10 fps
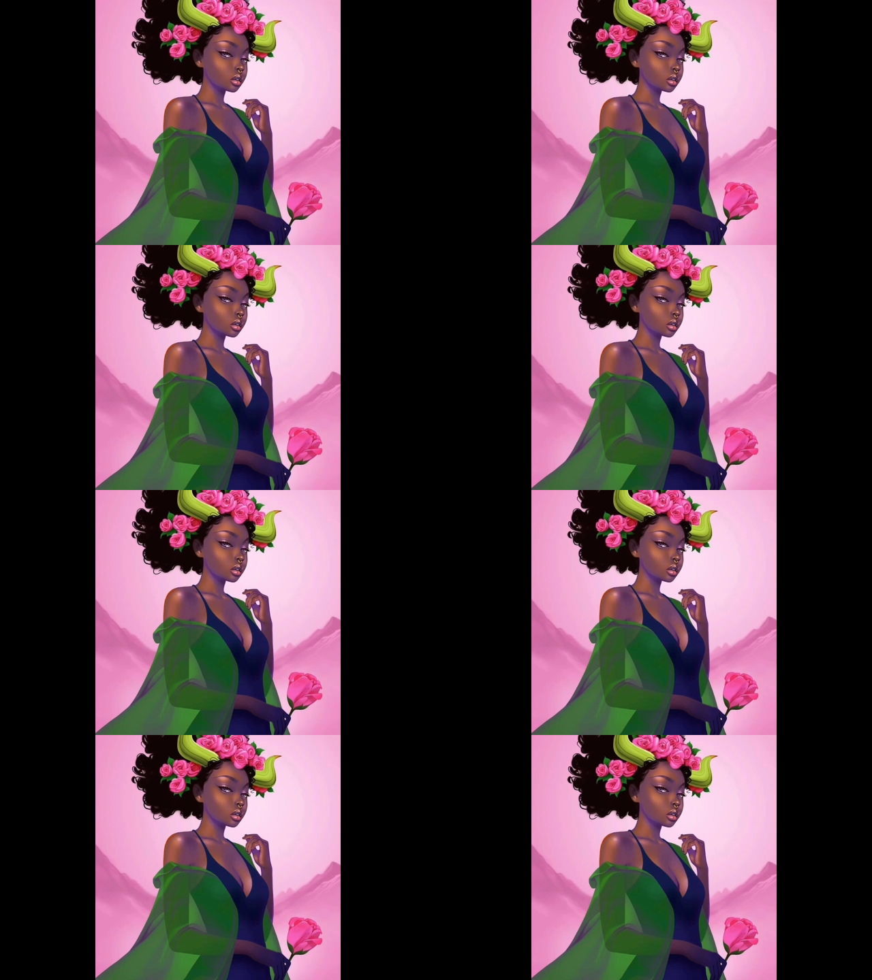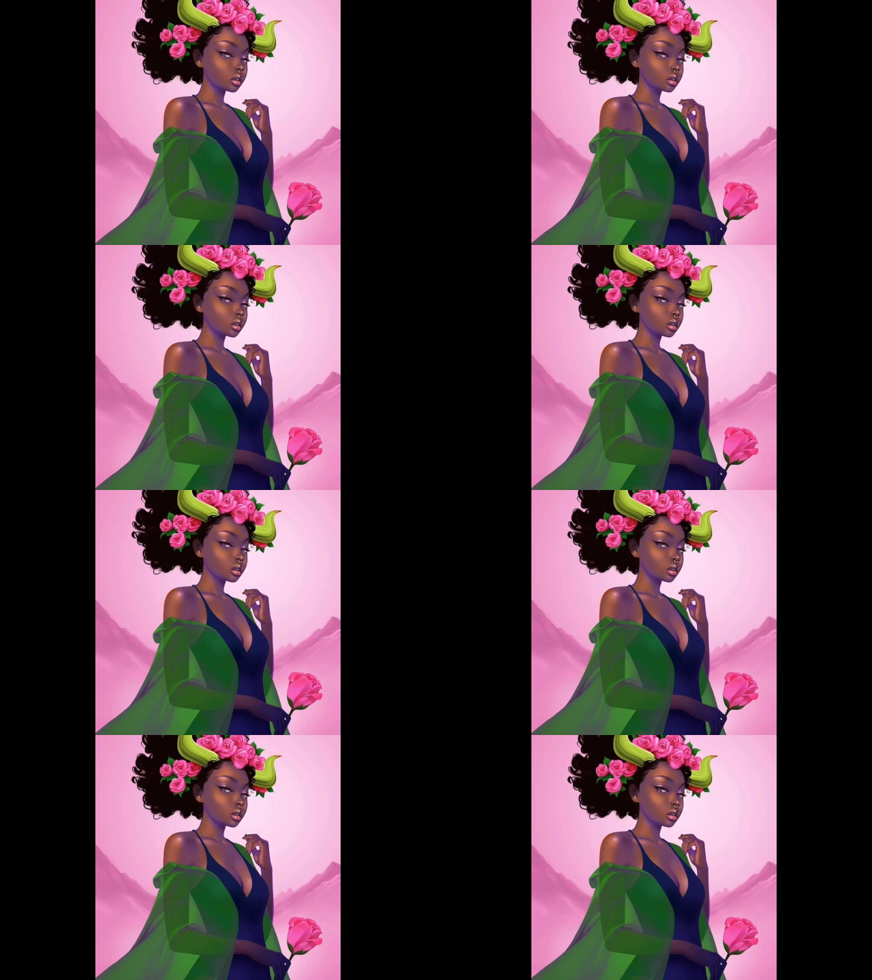
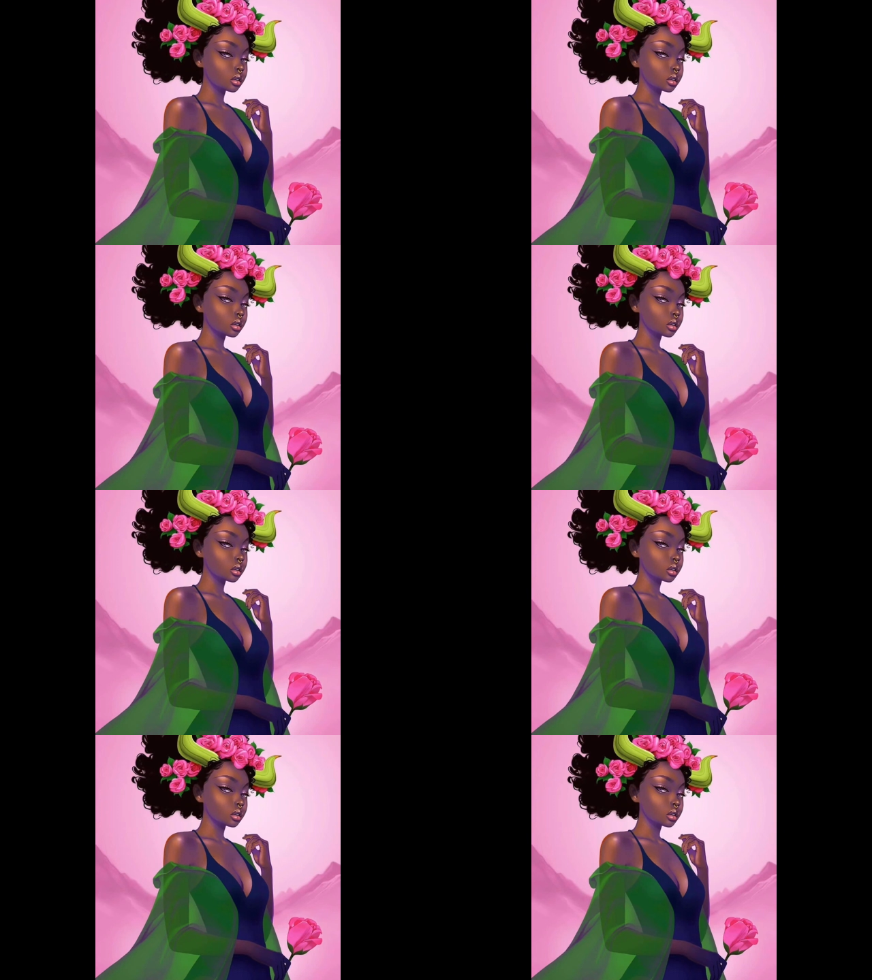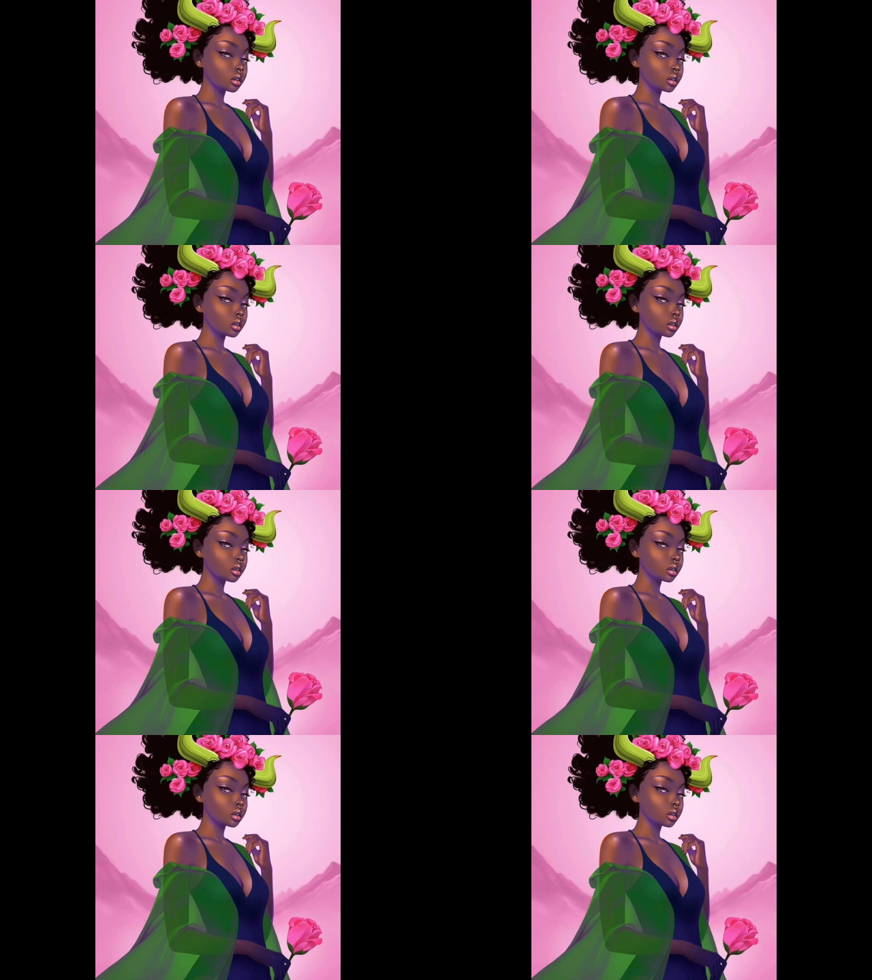
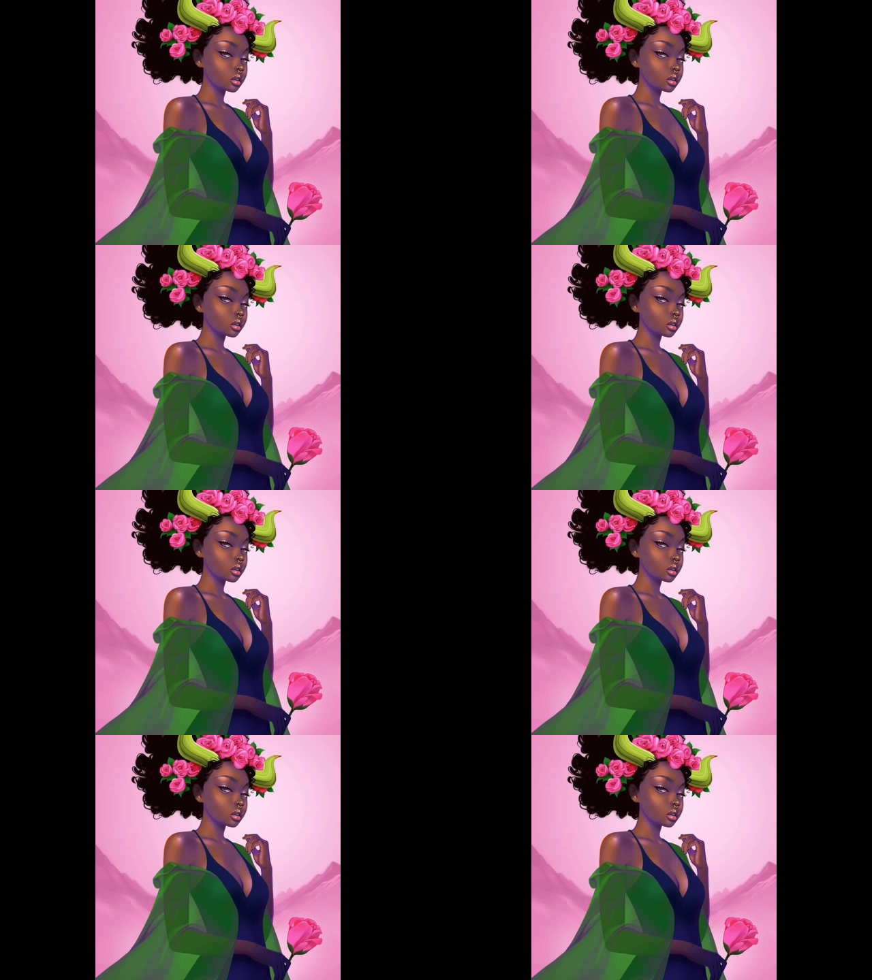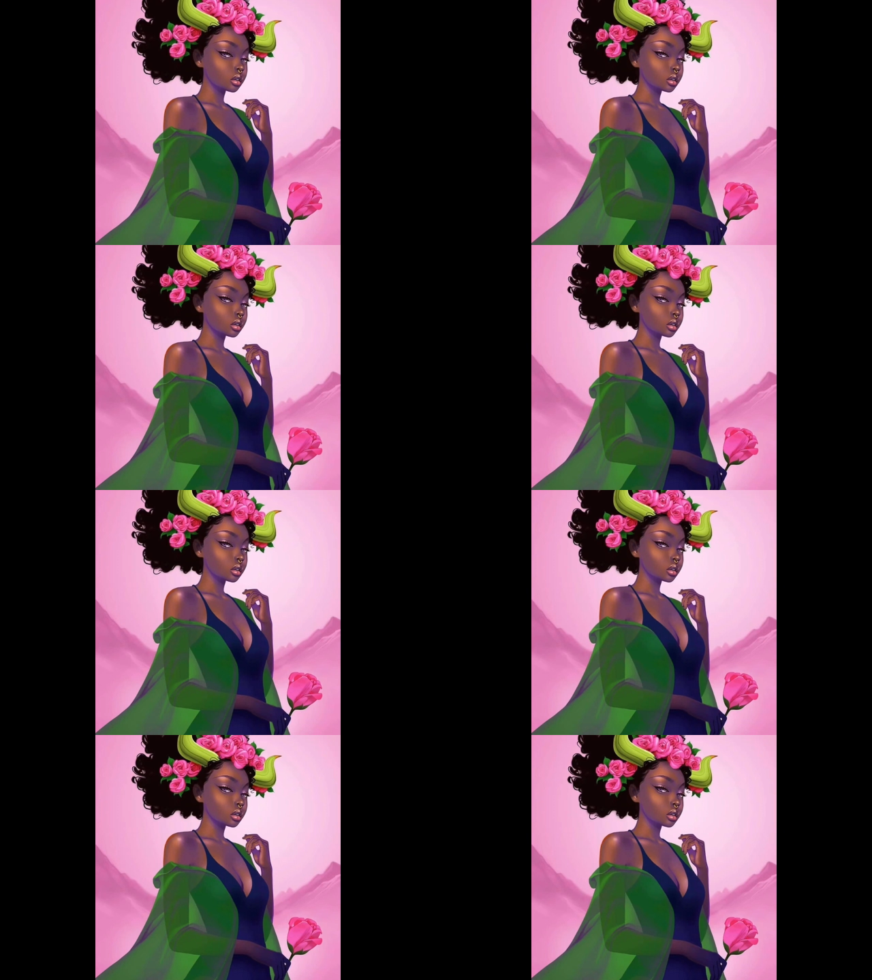
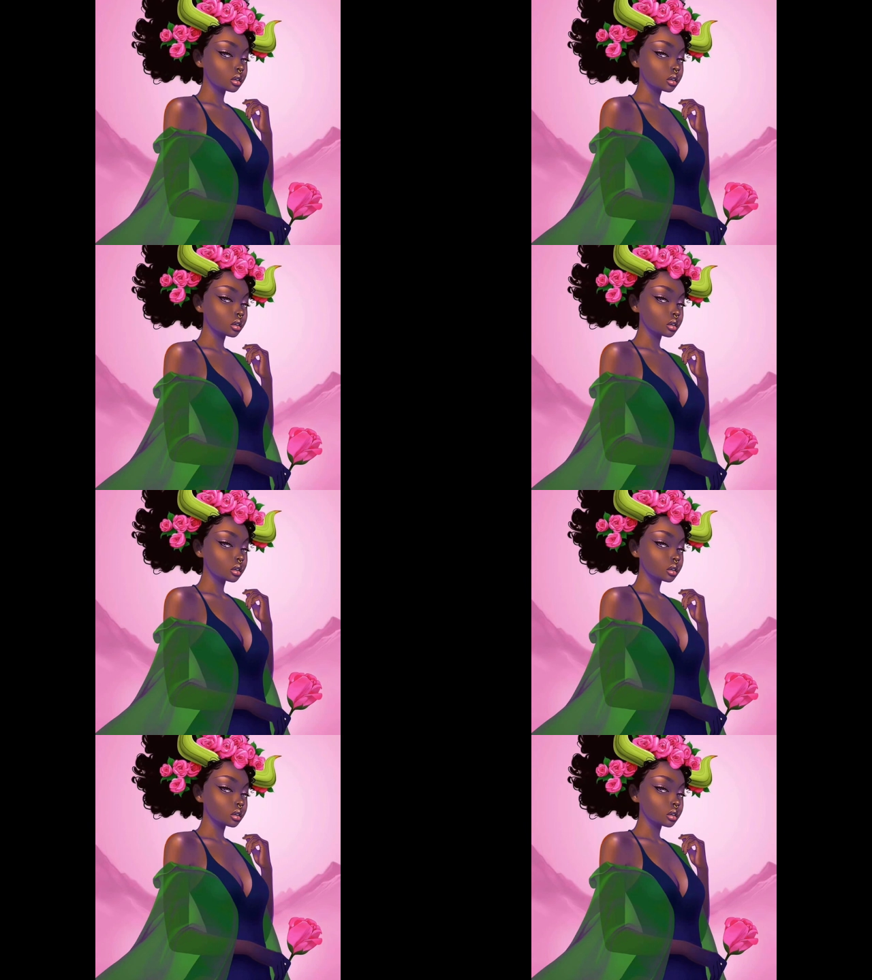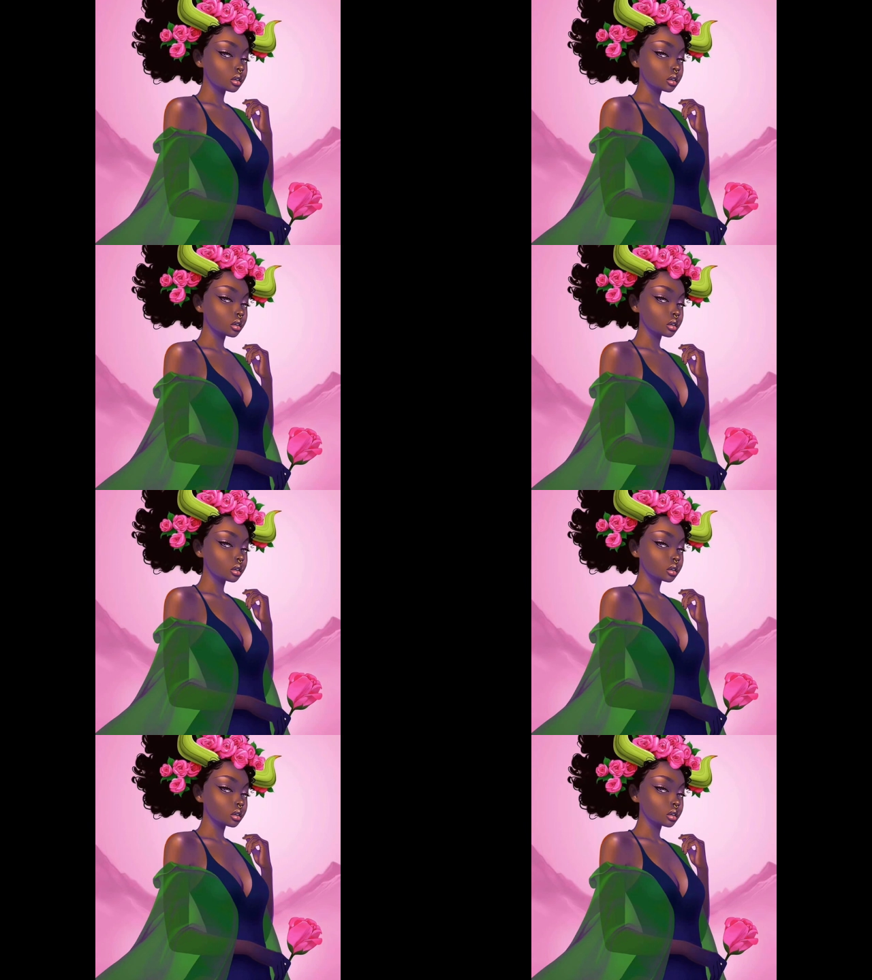
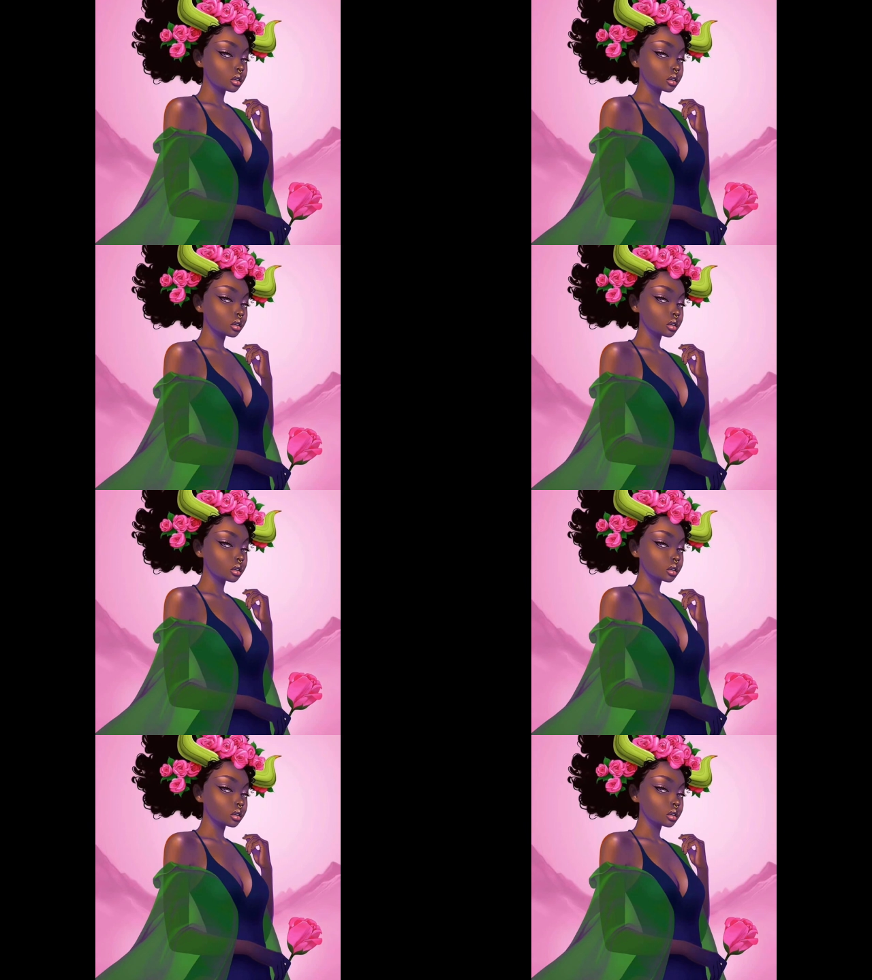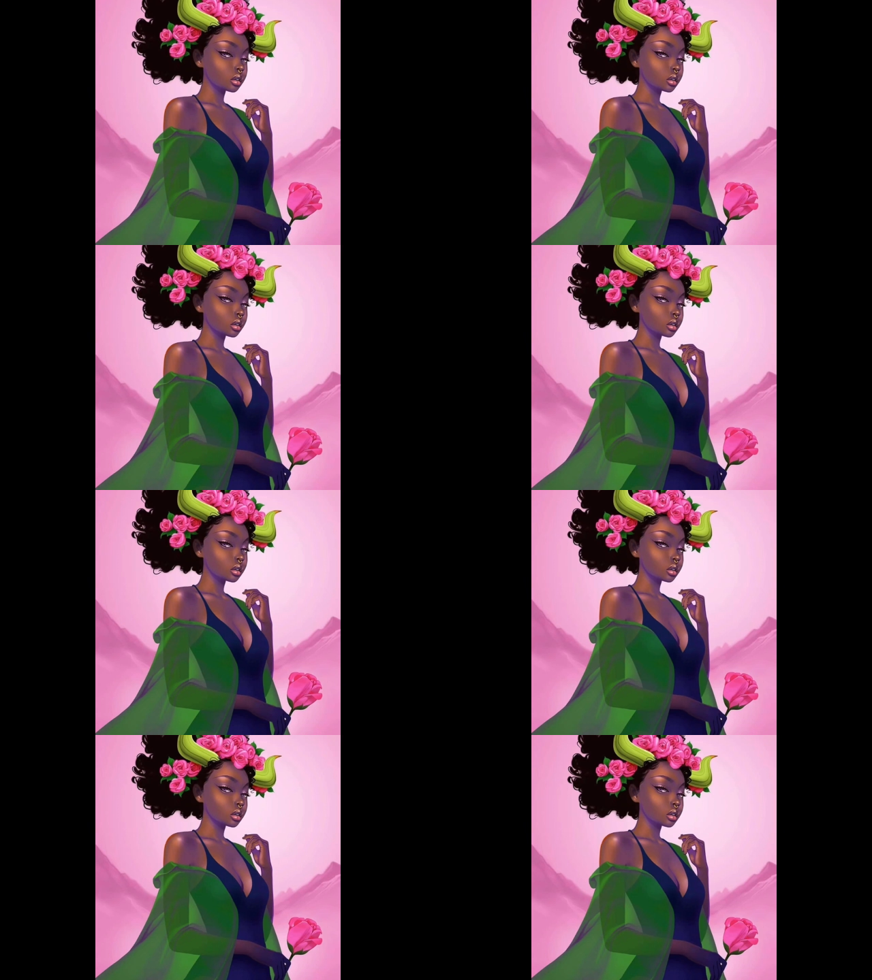The face doesn't move, so there is nothing to read.